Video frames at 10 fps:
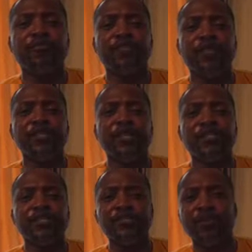Presidency
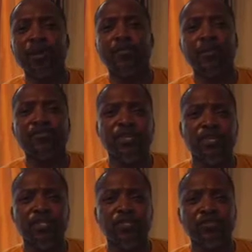is not about
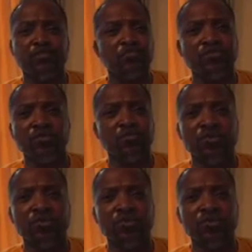qualification, no.